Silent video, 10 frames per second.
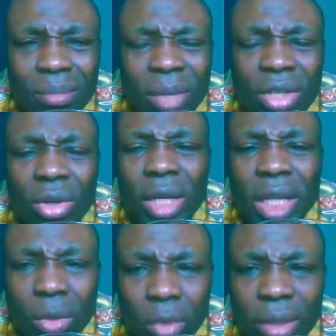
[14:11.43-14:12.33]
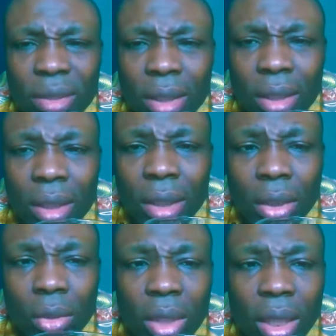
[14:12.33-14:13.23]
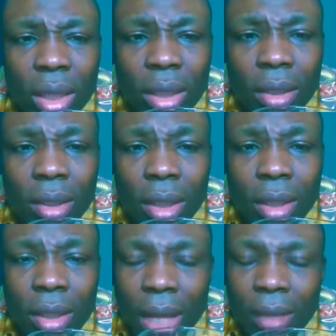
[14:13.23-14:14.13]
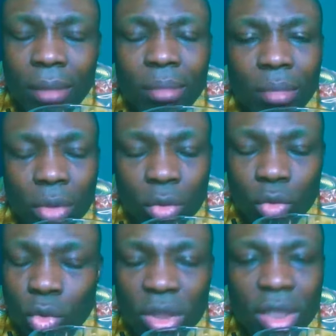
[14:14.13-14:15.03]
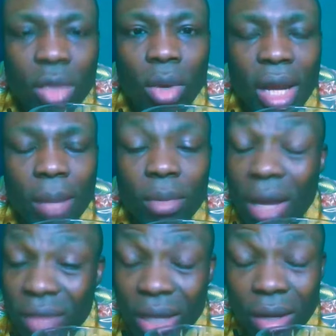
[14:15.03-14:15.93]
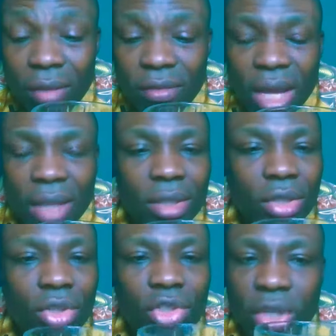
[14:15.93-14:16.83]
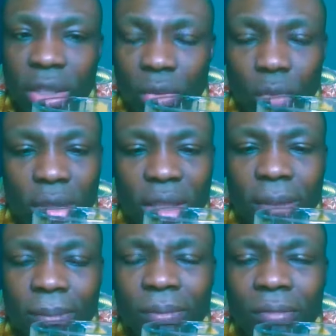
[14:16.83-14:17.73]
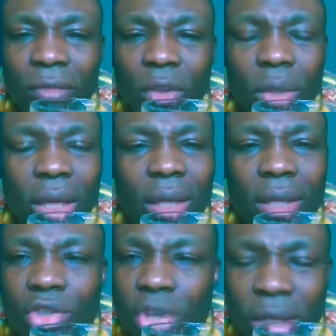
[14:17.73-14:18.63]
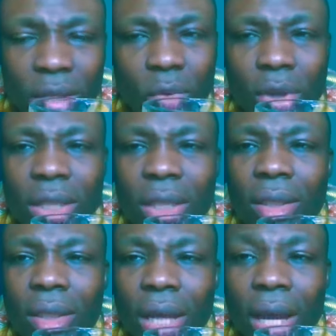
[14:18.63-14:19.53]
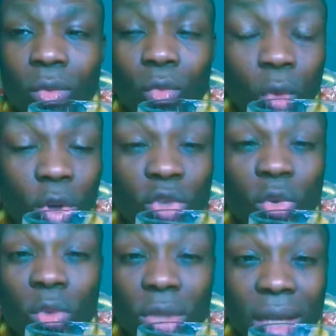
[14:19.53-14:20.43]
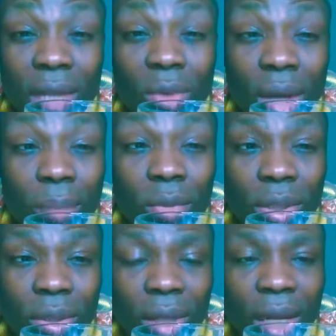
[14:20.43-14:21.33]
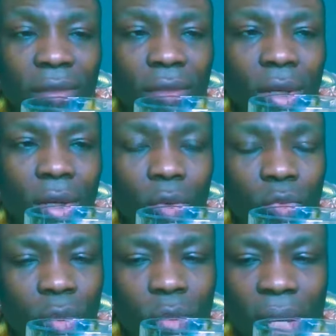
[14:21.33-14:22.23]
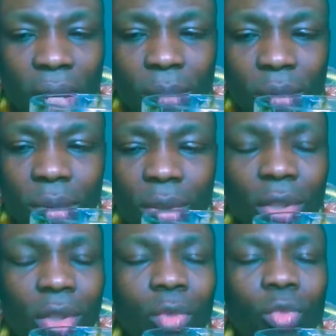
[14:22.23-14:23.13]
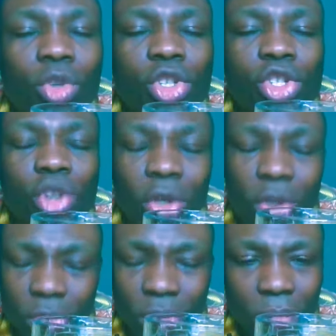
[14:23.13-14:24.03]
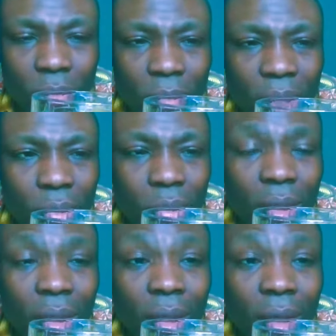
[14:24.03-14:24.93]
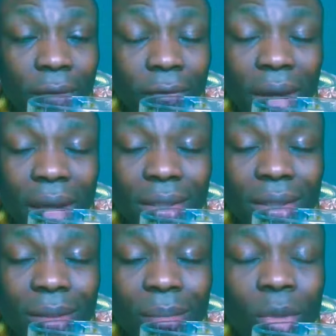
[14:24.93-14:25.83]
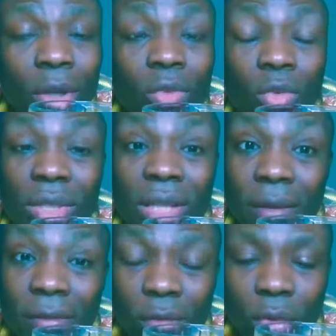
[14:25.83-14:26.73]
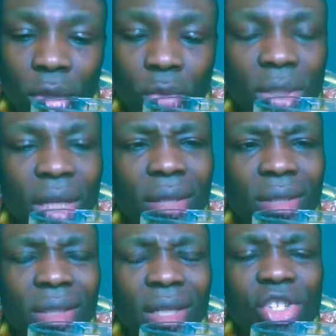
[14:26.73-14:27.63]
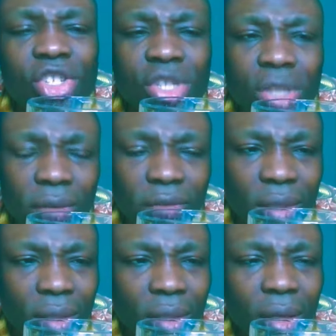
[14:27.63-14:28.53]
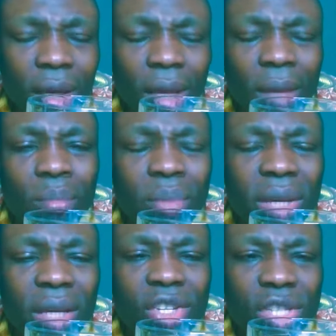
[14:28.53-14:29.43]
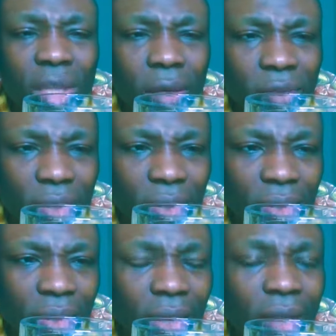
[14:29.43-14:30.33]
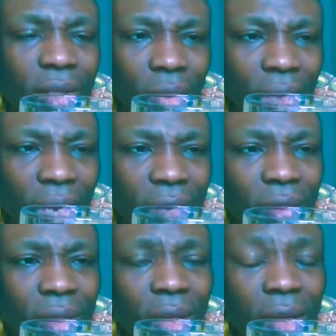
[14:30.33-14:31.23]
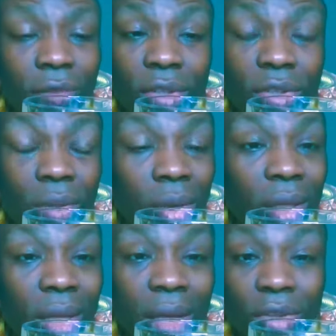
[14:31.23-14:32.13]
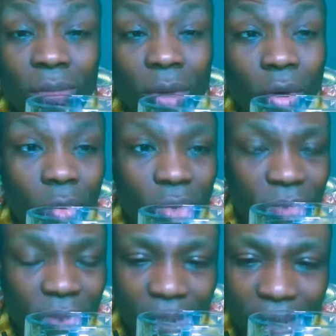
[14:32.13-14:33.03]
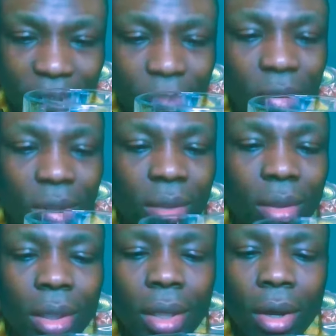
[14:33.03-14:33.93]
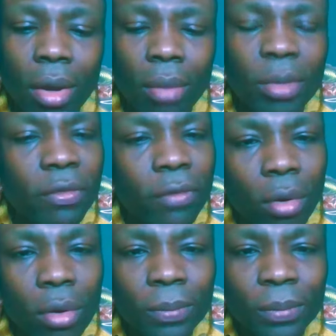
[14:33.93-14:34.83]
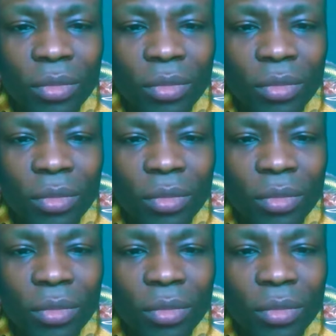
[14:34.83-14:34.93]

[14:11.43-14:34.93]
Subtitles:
make your request, okay? And you'll see what happens. After all of that, just drink the water, okay? Drink the water and watch what will start to happen in your life. What will happen will shock you to the bone marrow. In fact, money will start flowing. You will start seeing a shift, a big shift in your life. If you're somebody that you have always been lacking money before,